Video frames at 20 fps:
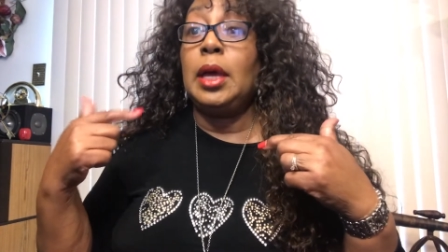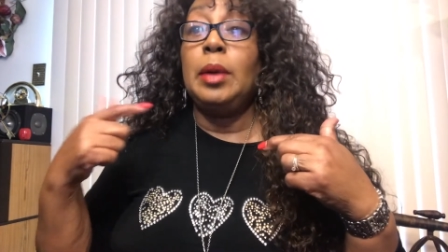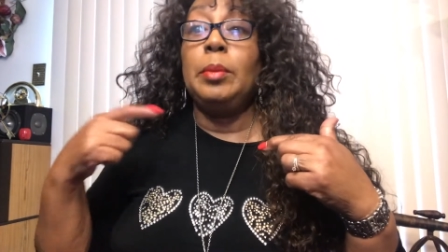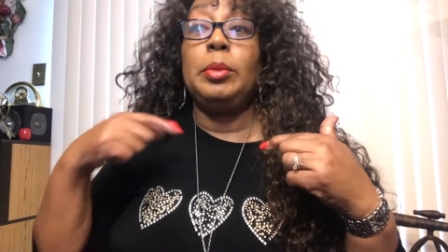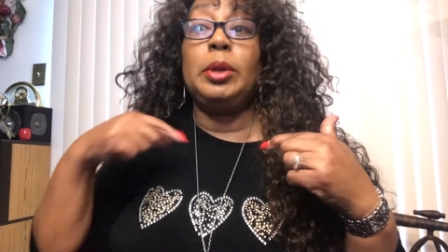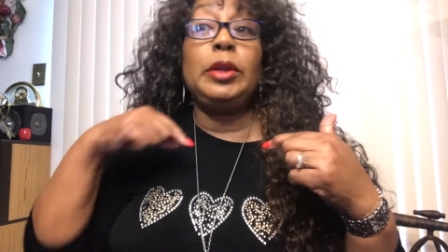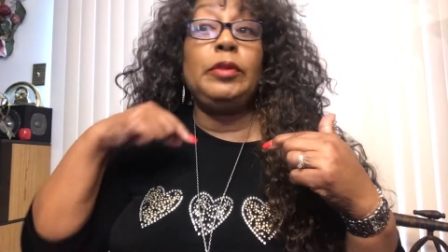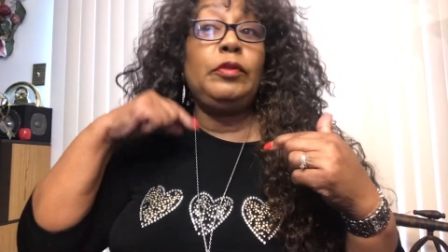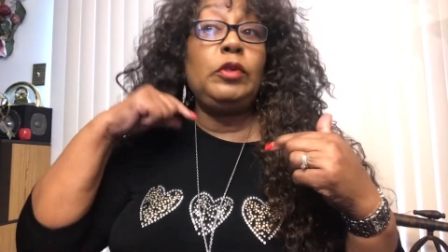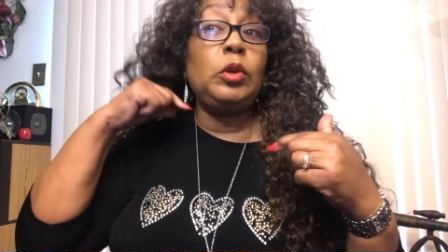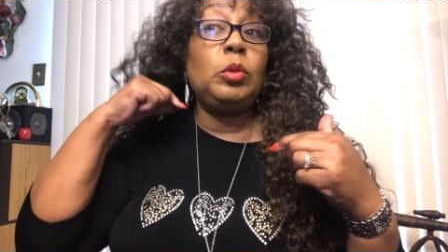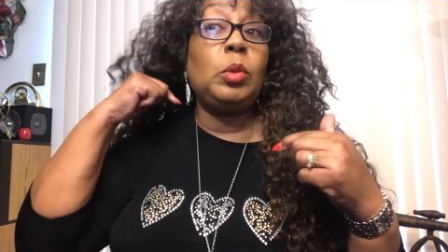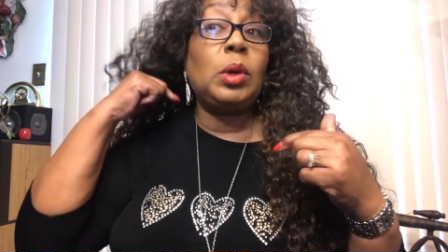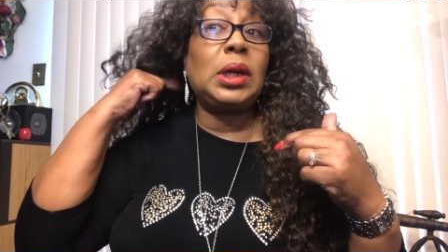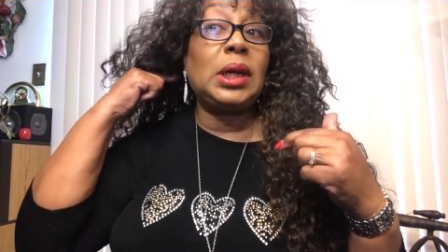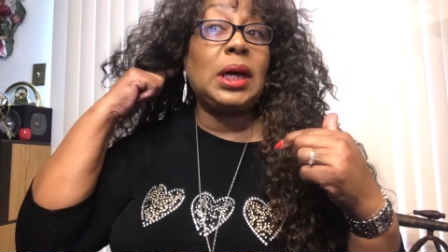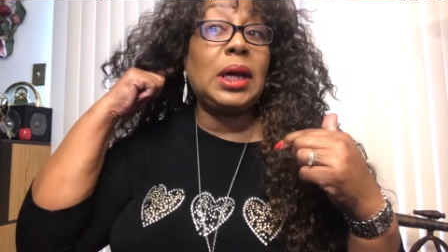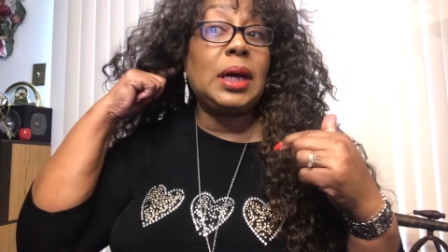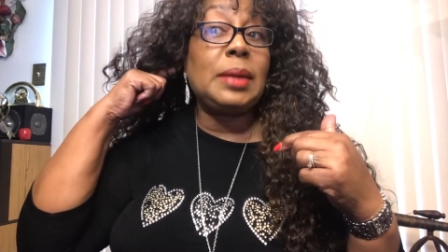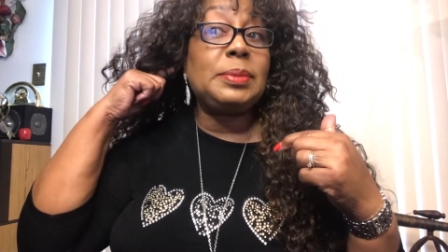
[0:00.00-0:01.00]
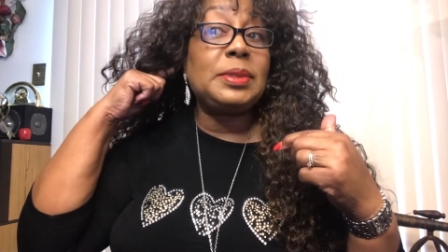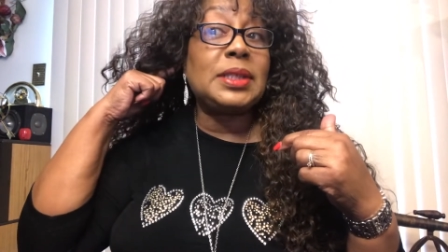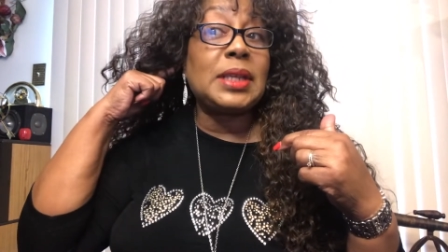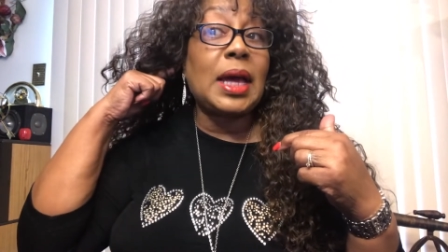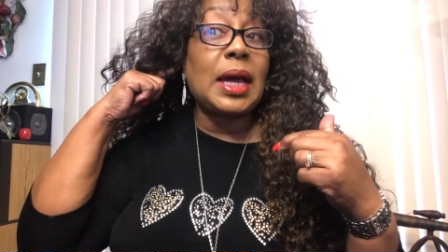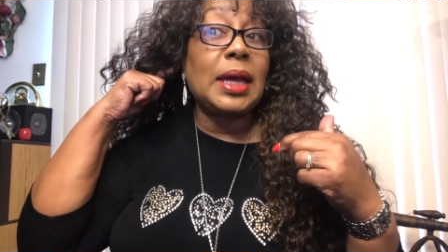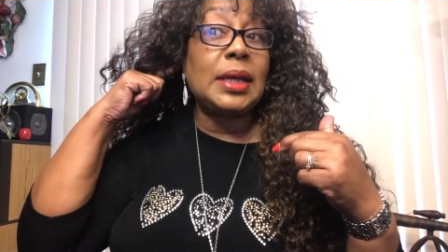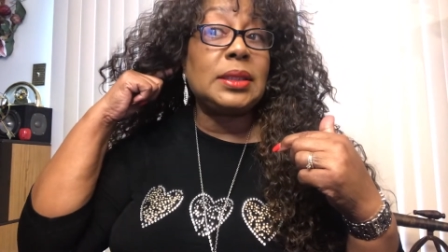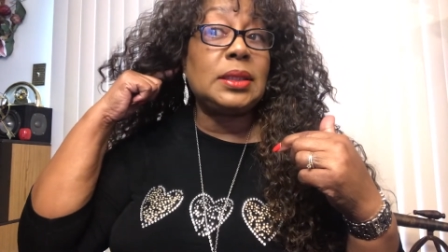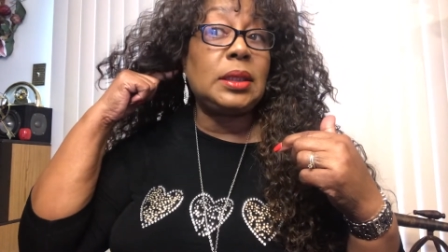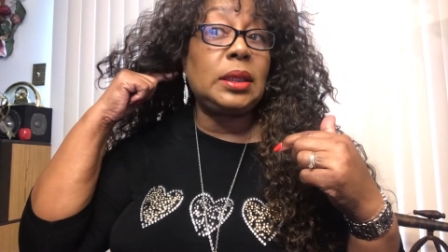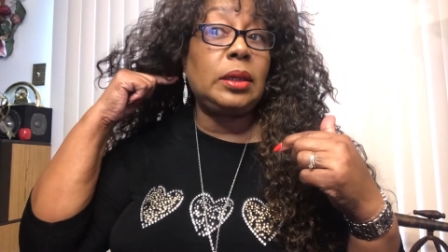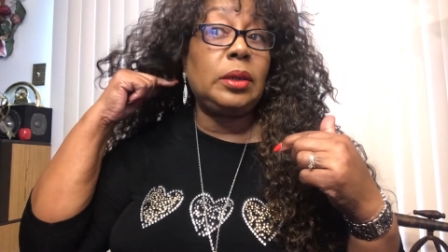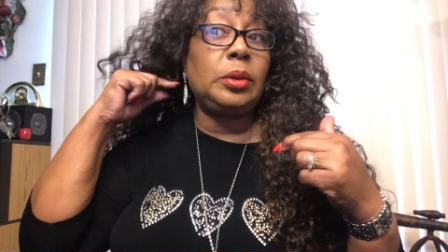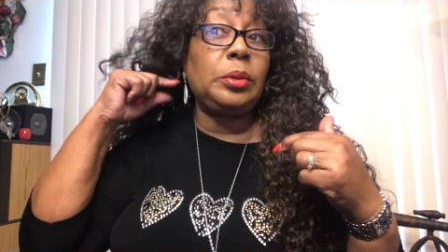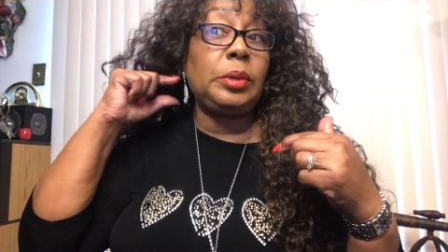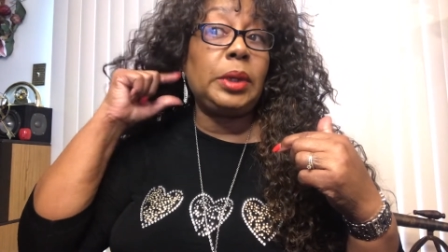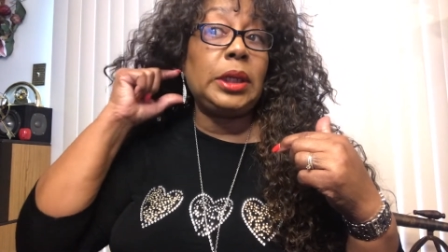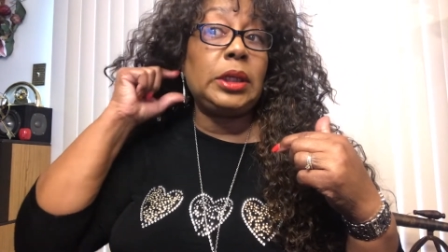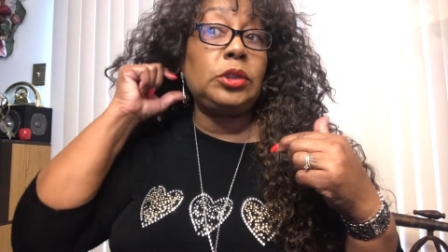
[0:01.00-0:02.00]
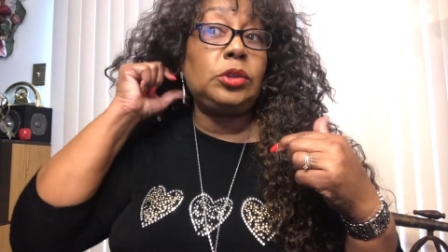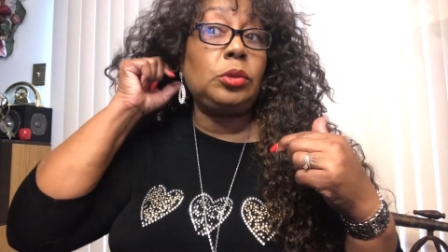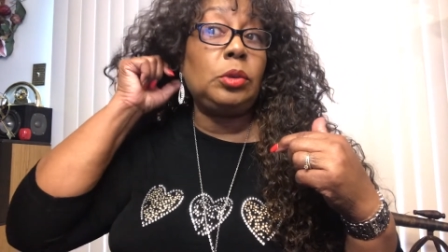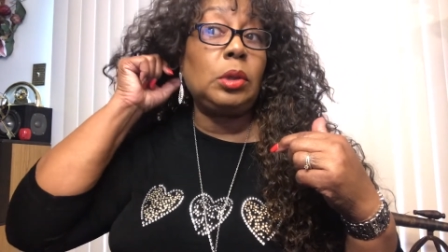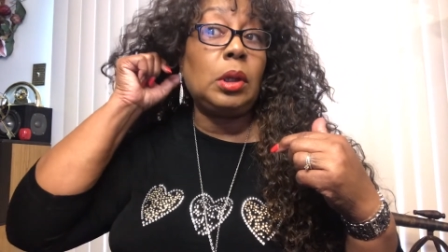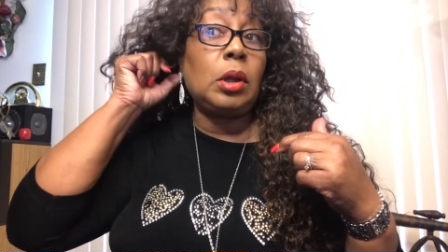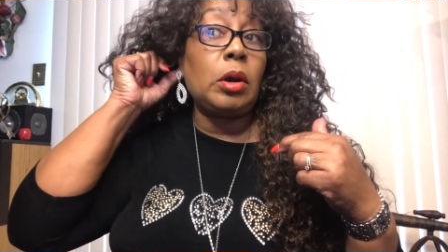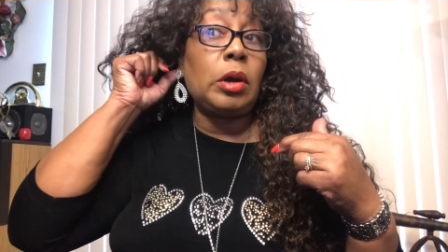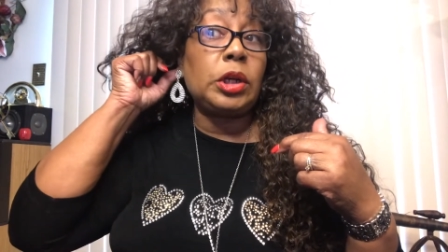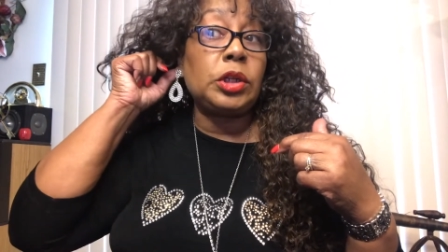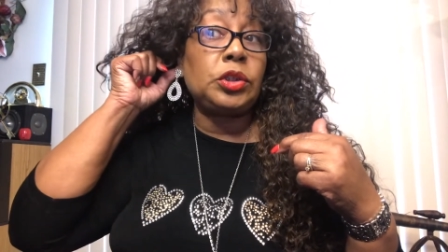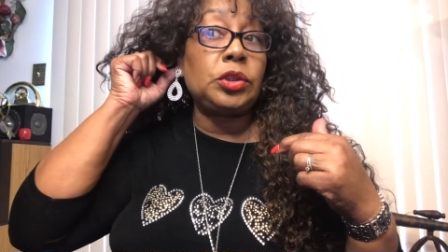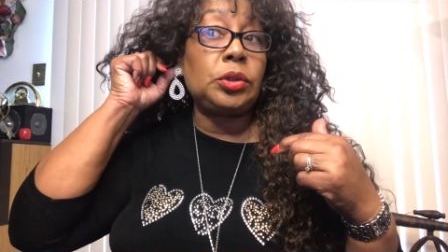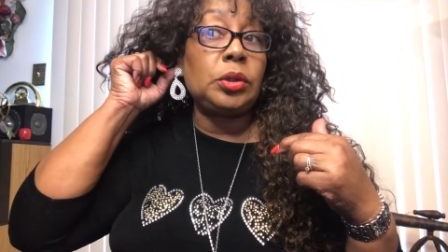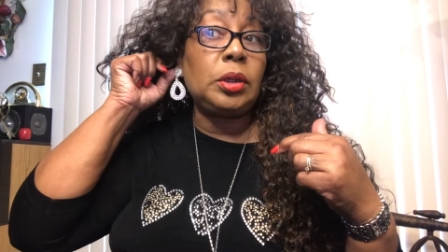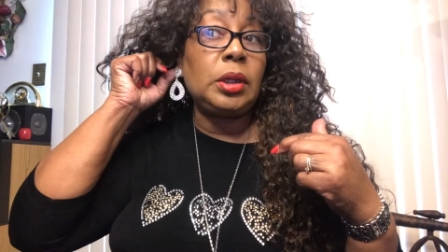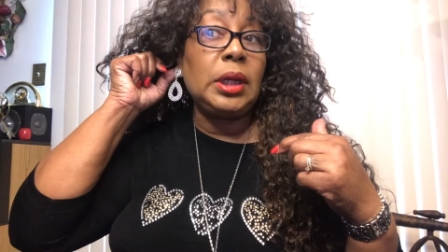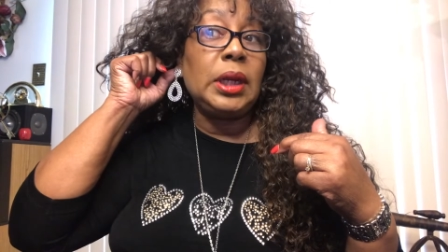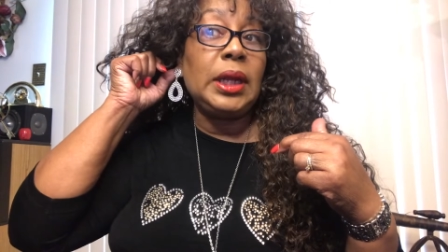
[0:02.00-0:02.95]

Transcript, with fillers: but if you want to upsize the earring to larger,